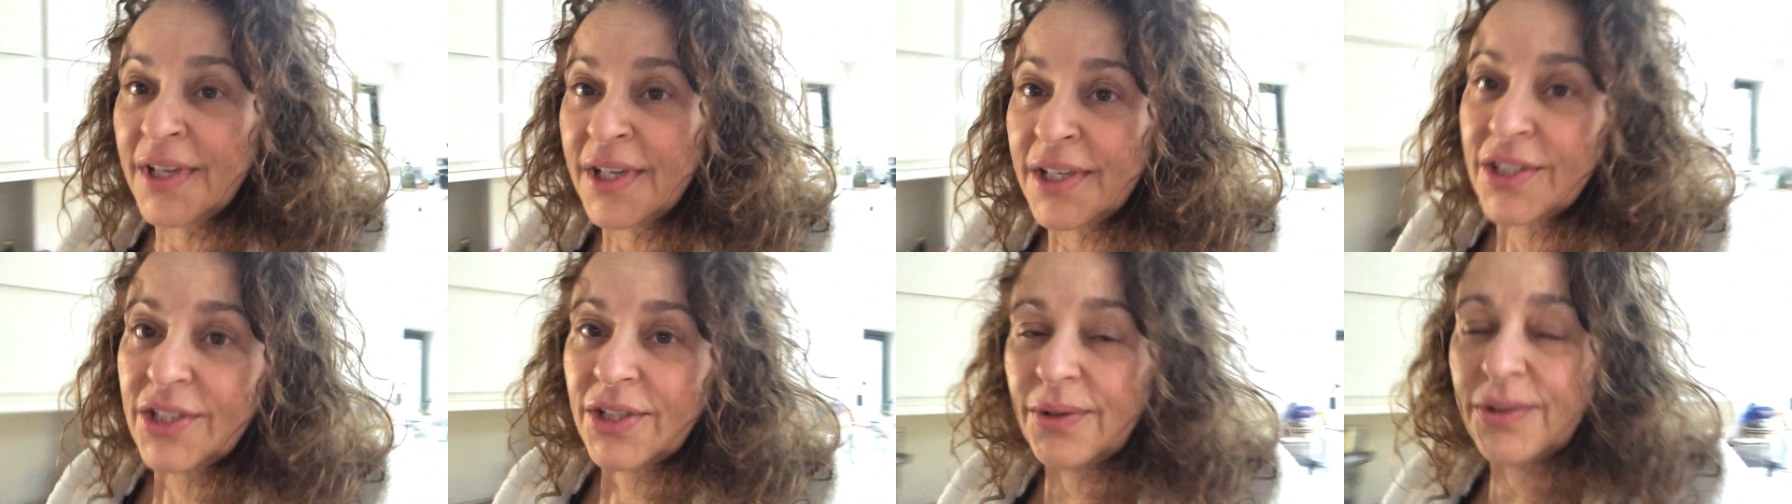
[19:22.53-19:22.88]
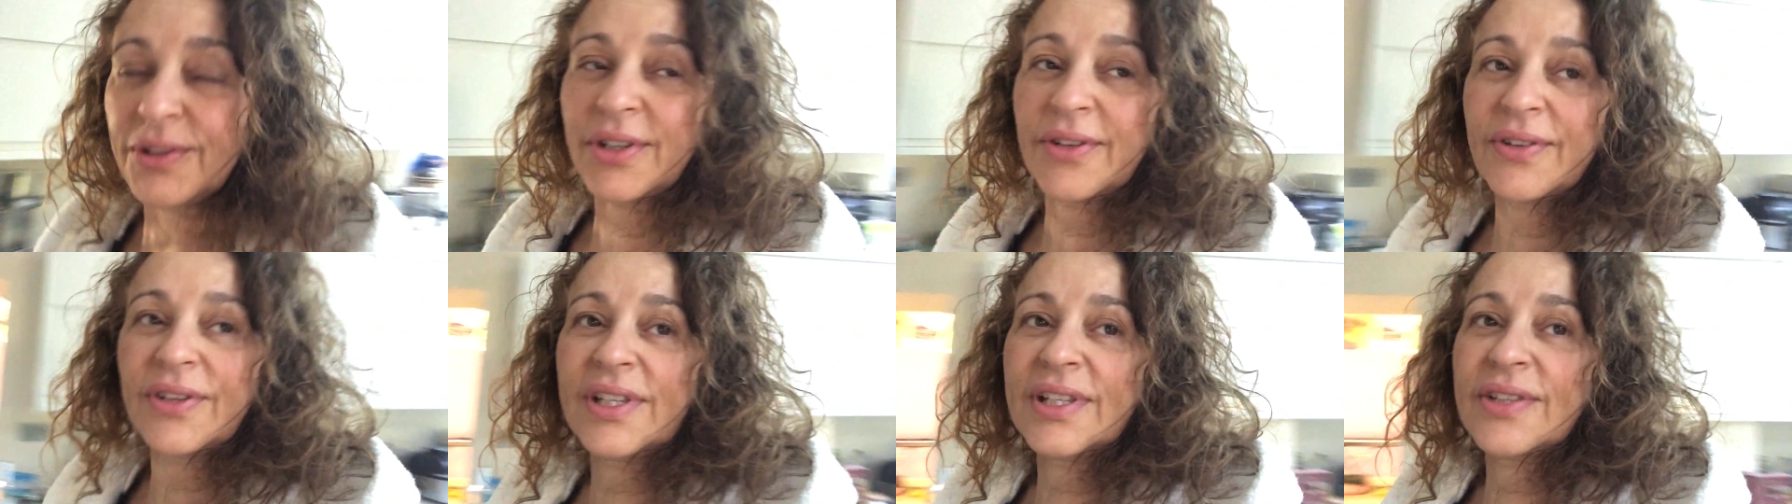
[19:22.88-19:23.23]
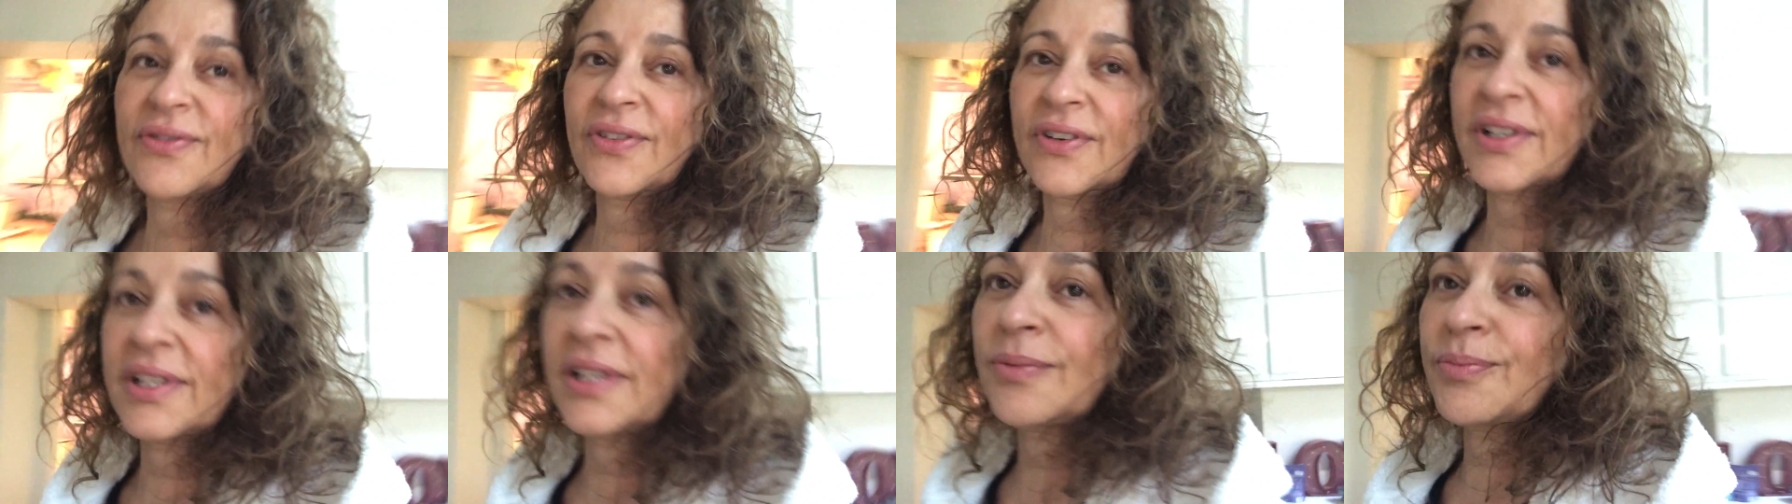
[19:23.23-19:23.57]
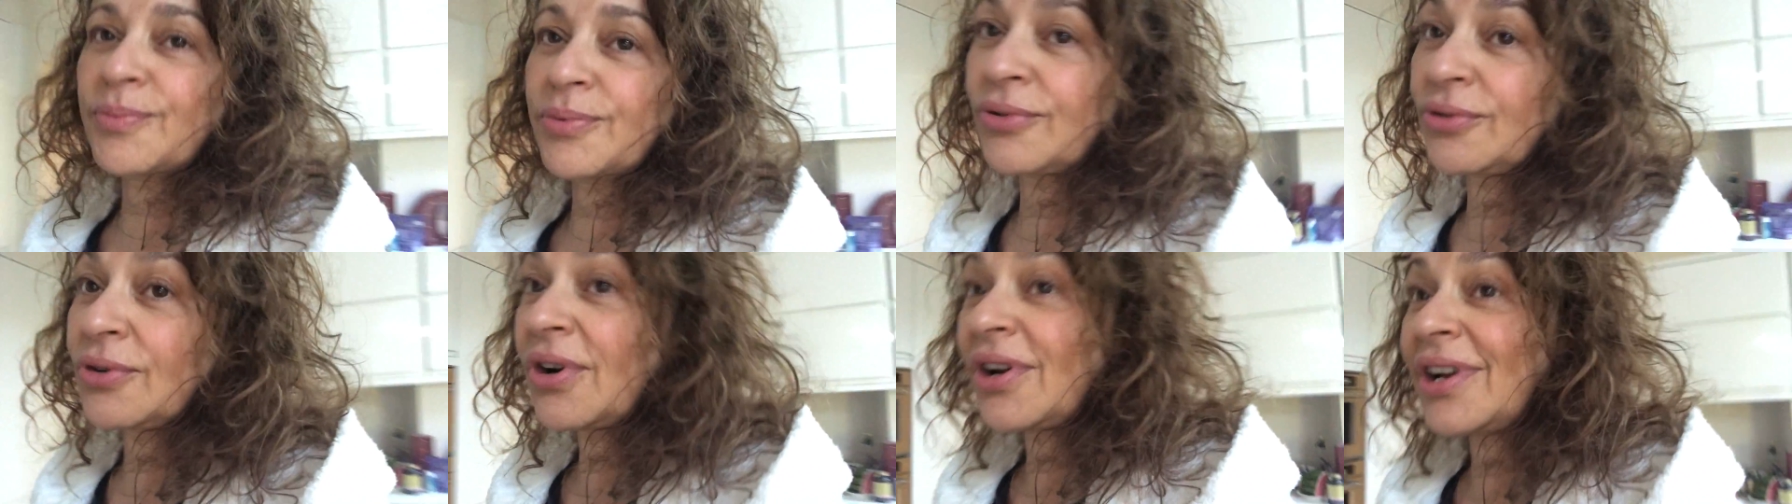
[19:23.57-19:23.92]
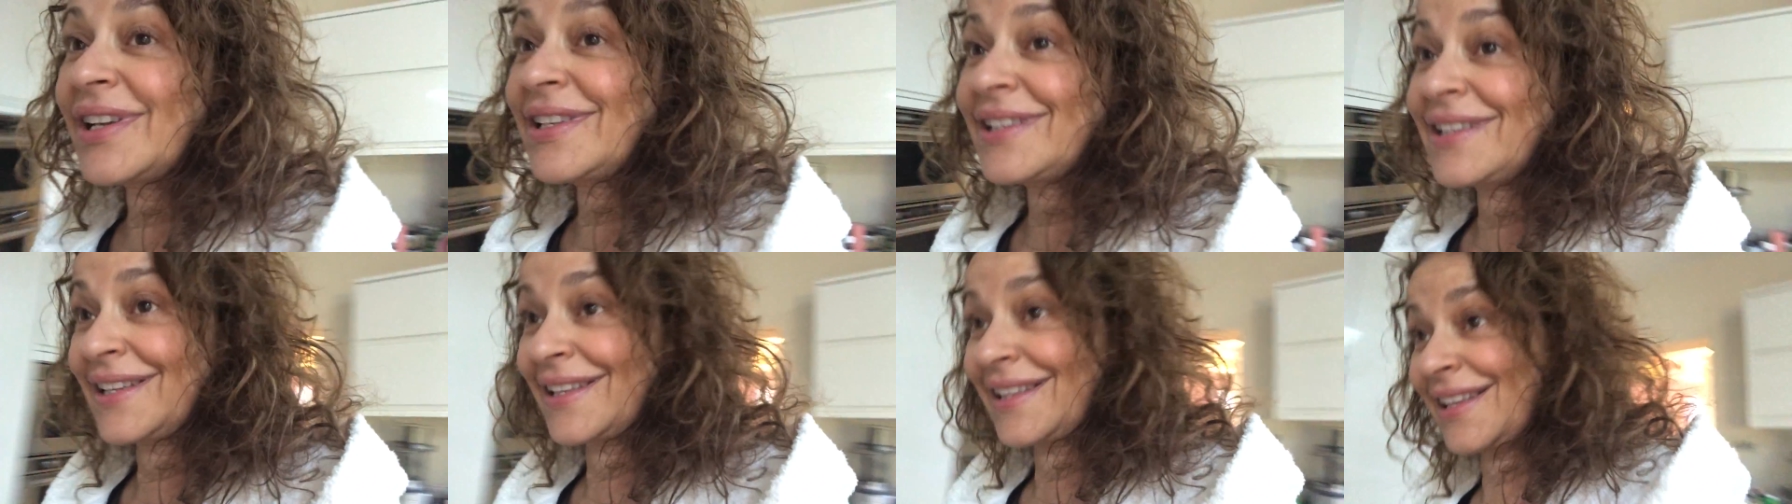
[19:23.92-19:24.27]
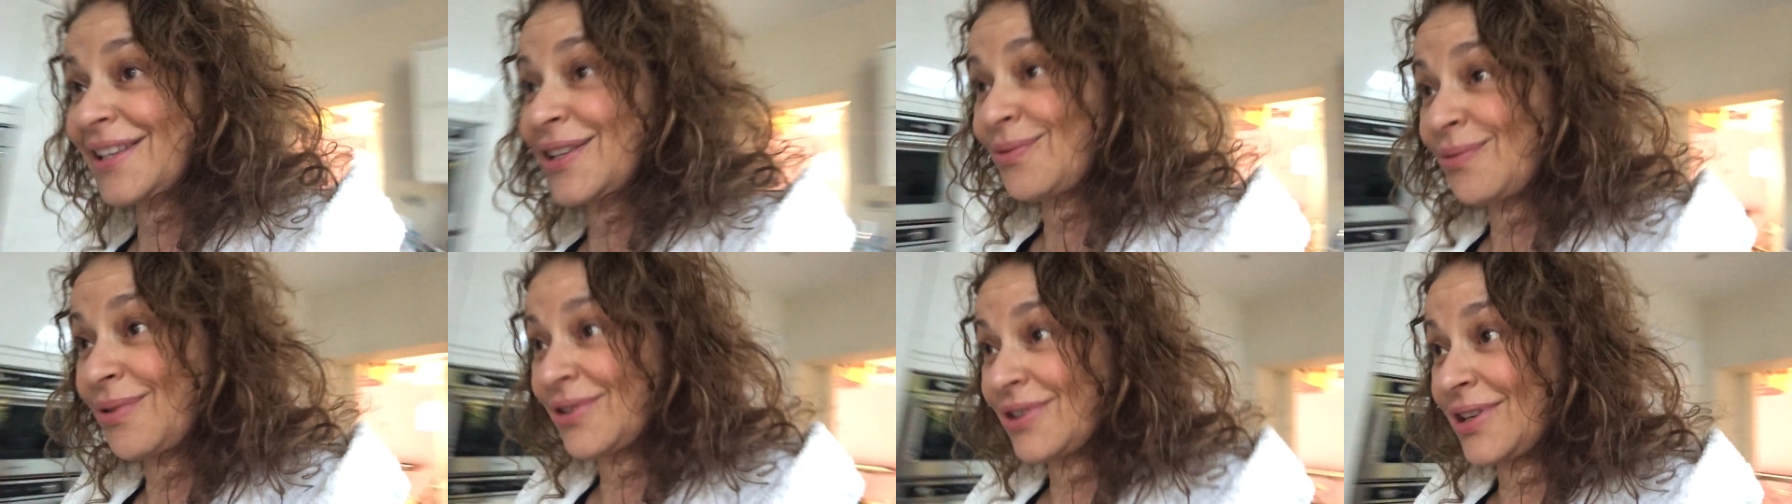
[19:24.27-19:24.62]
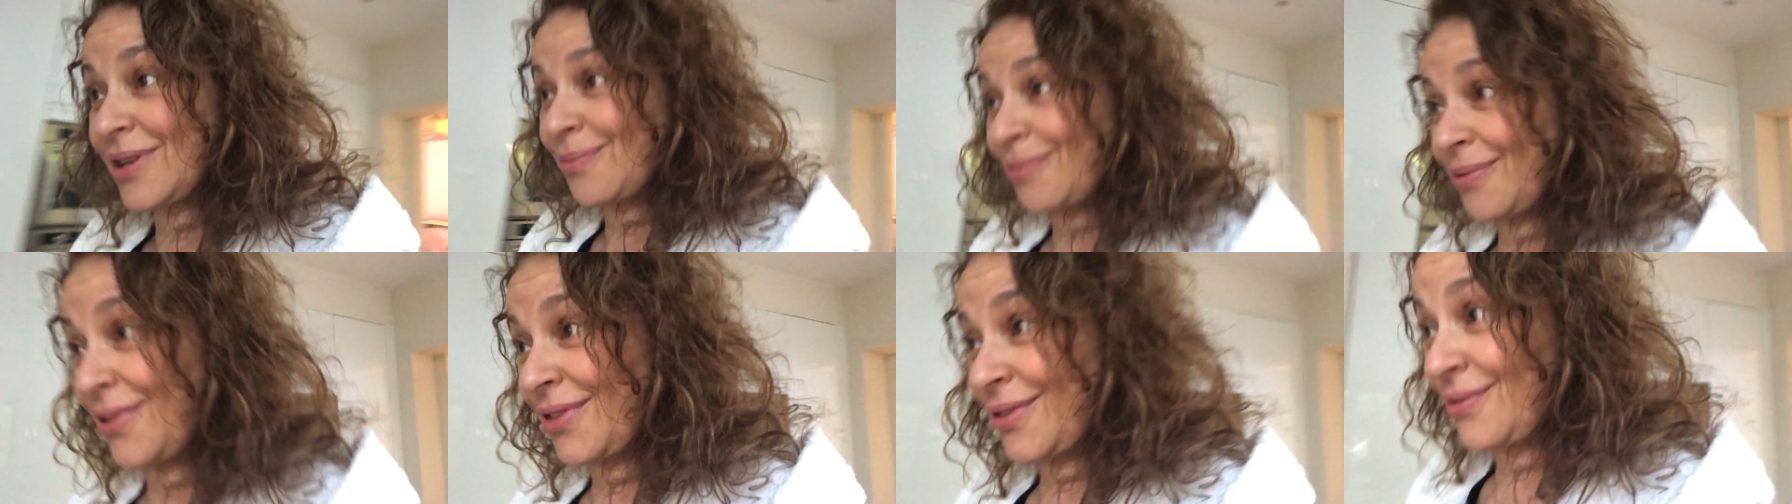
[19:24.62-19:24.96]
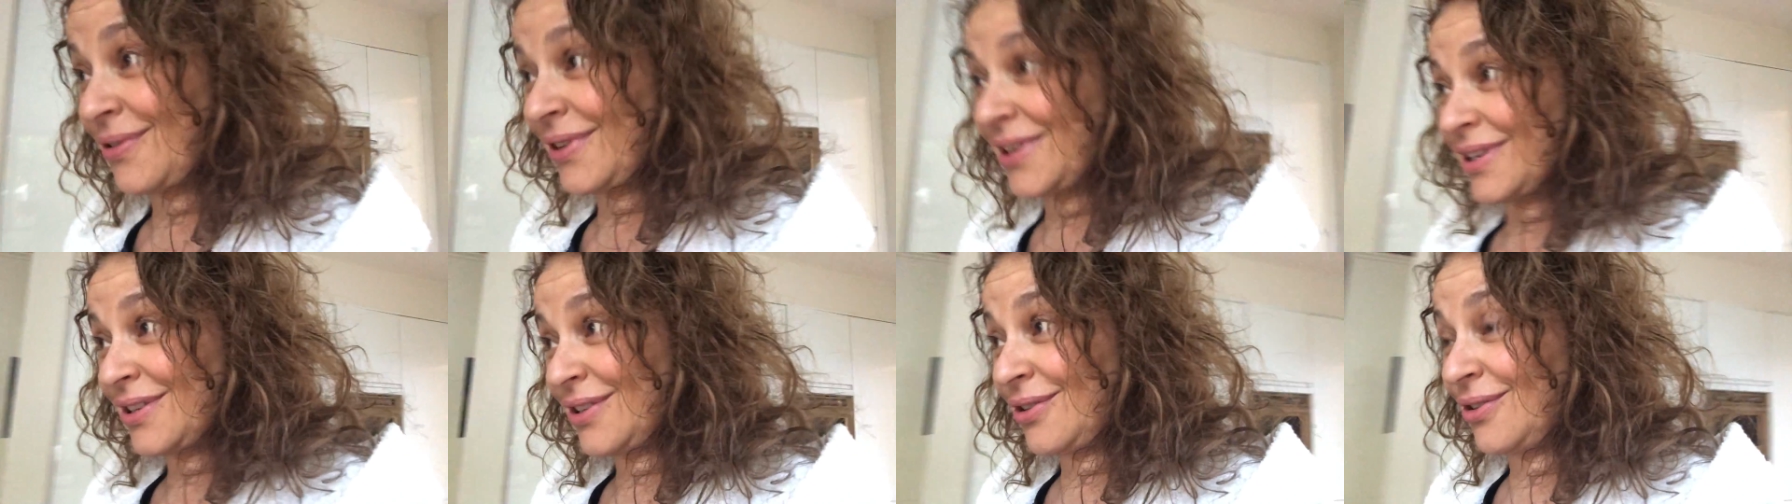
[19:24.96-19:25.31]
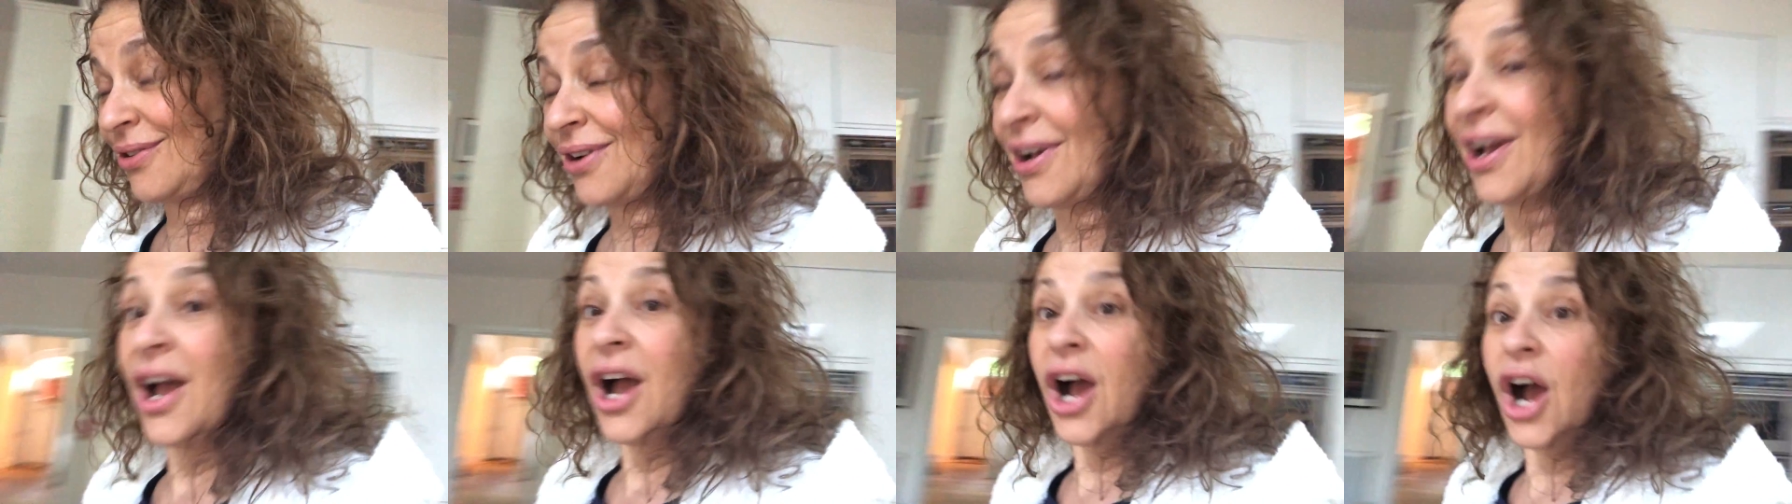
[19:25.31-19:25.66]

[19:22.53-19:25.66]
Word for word: So I don't think it's very surprising that you woke up at three o'clock.